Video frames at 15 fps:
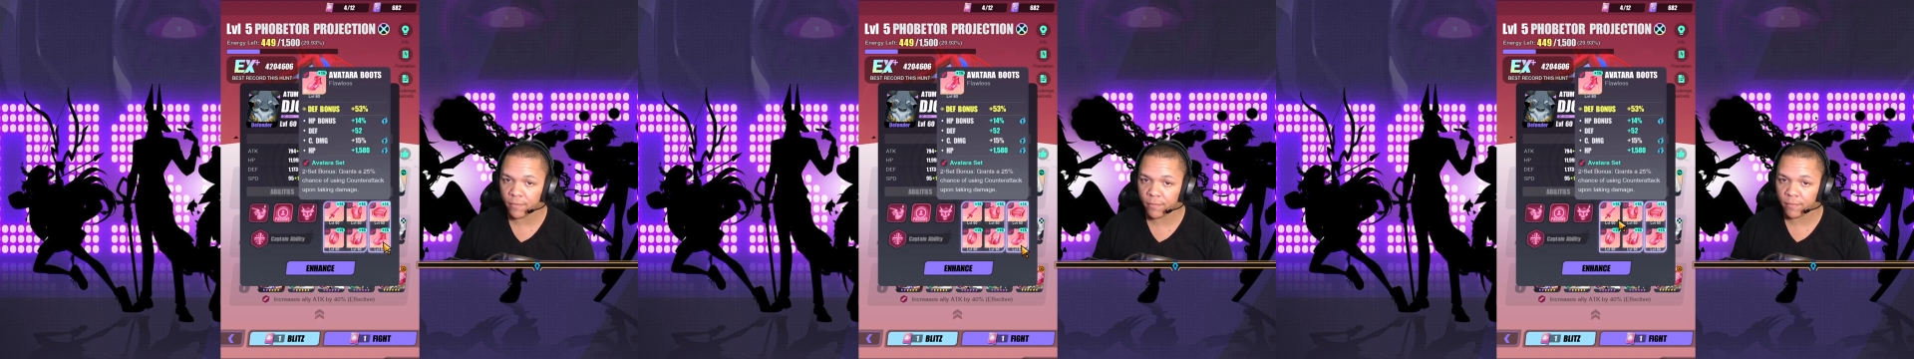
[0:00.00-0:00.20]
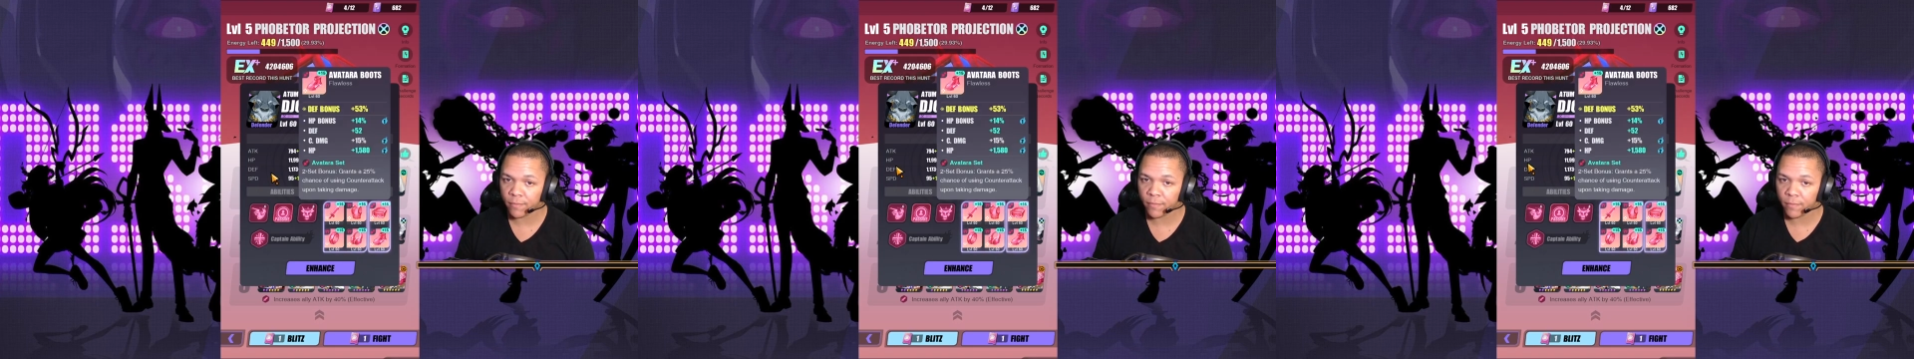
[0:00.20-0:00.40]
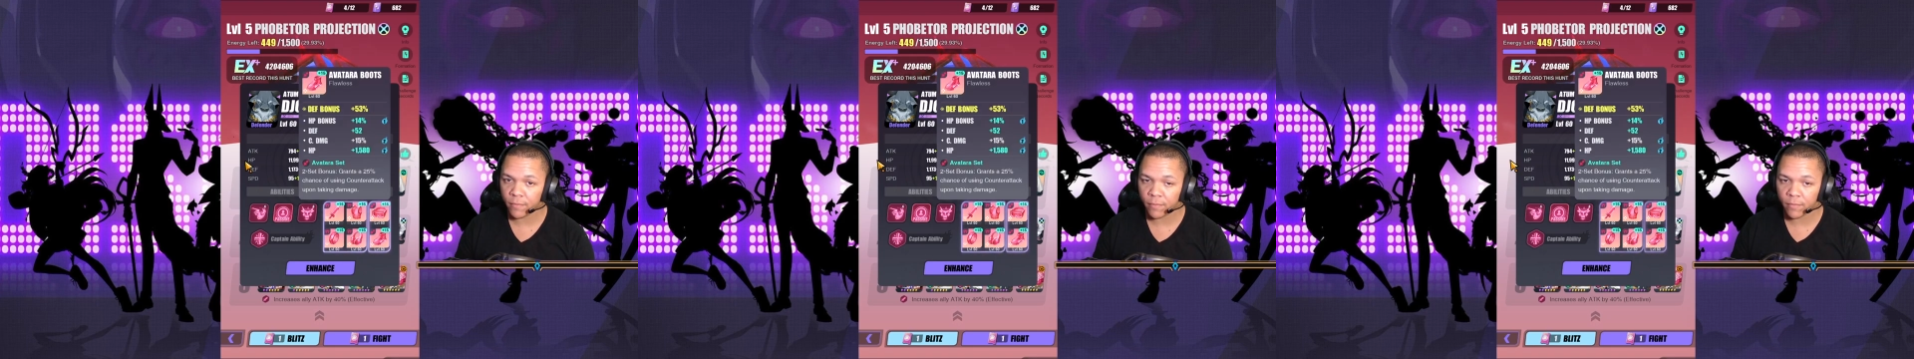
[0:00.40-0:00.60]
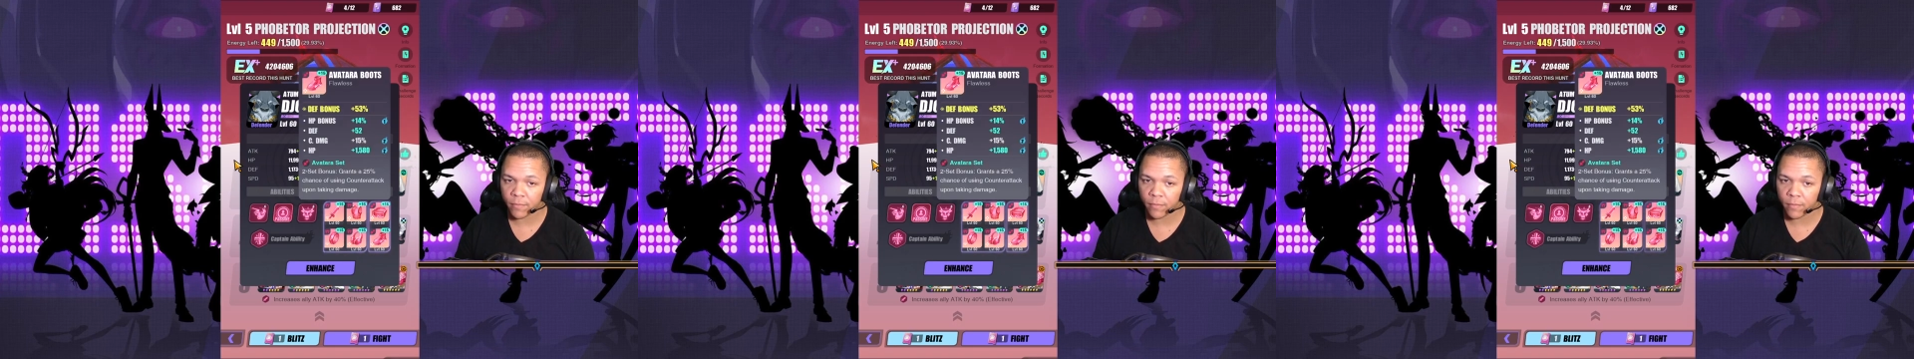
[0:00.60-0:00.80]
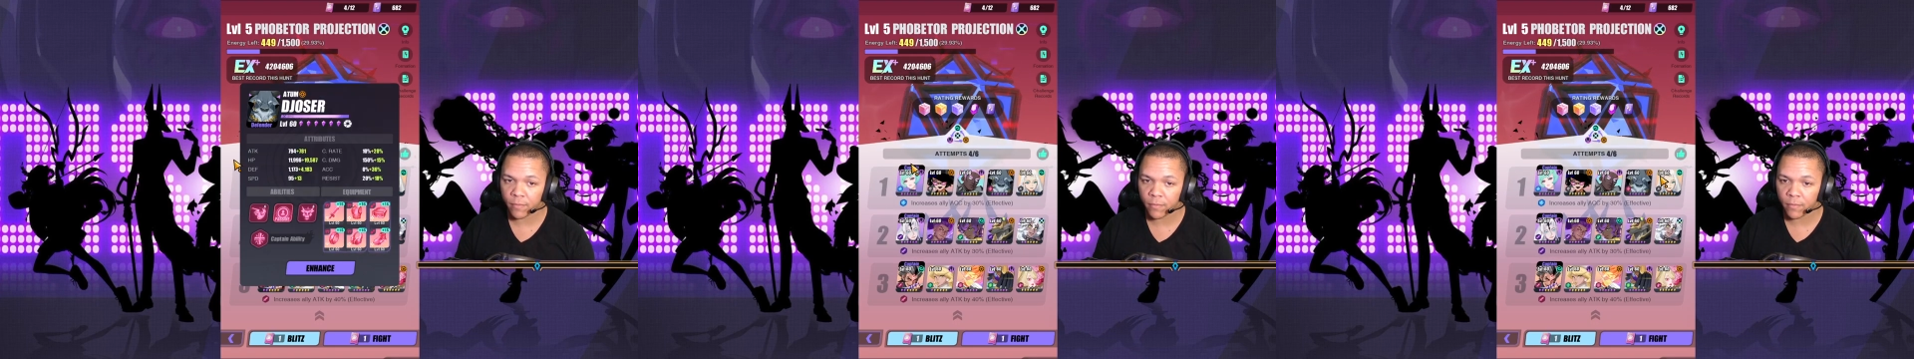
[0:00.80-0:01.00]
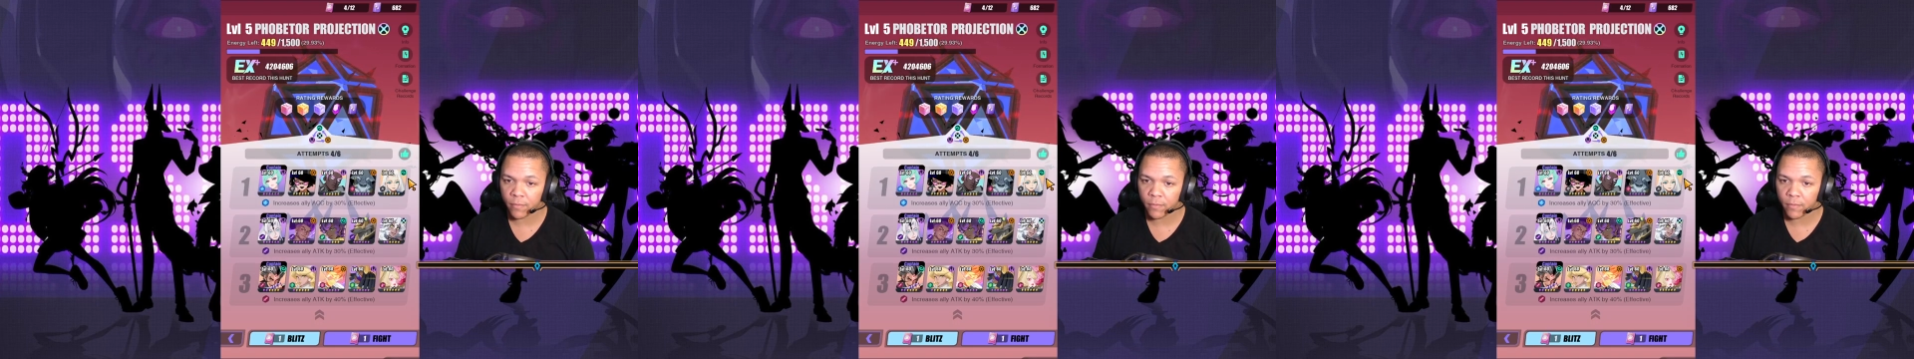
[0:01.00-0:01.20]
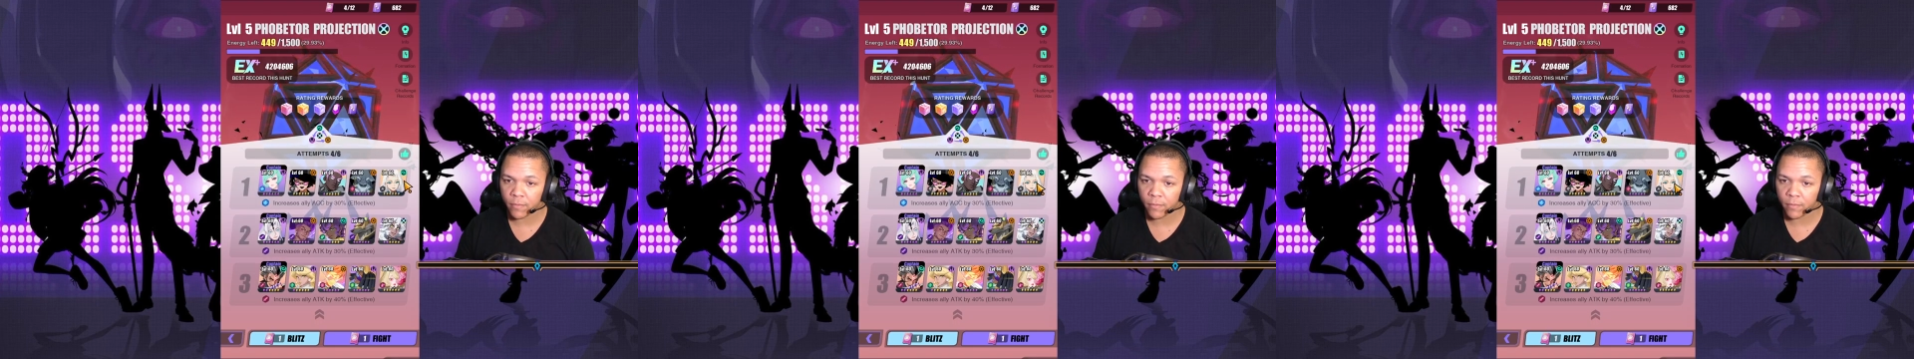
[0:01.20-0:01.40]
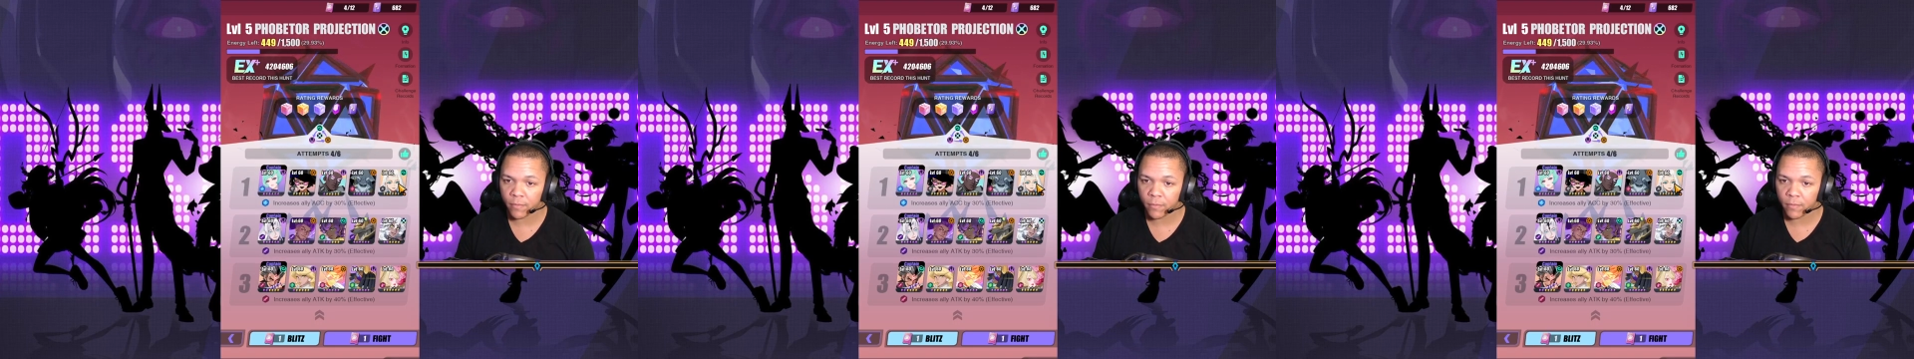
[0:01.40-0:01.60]

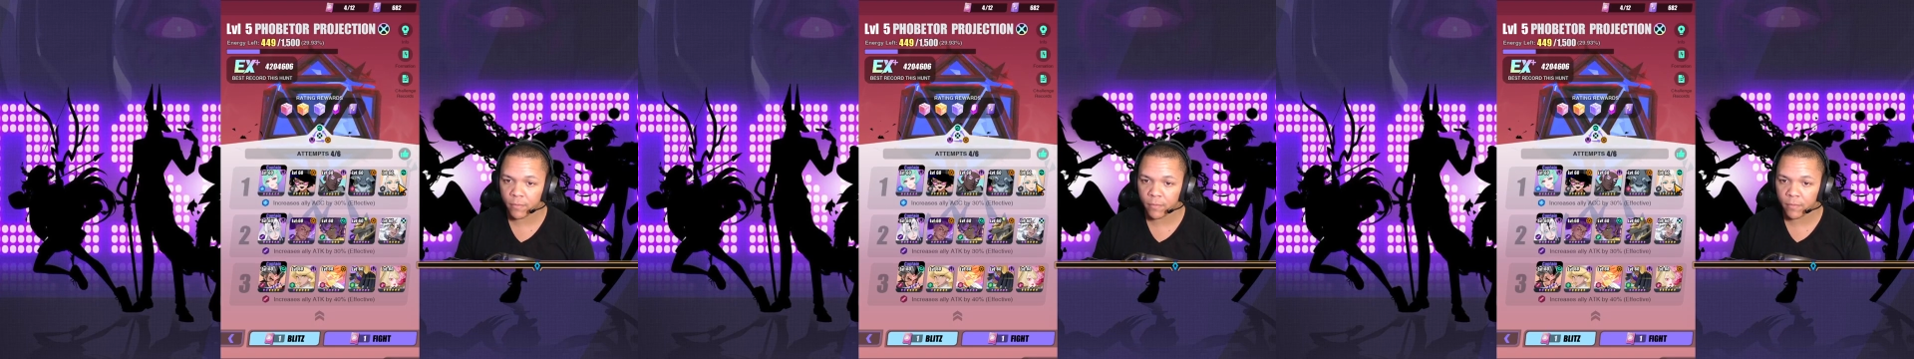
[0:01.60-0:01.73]
Nothing is said.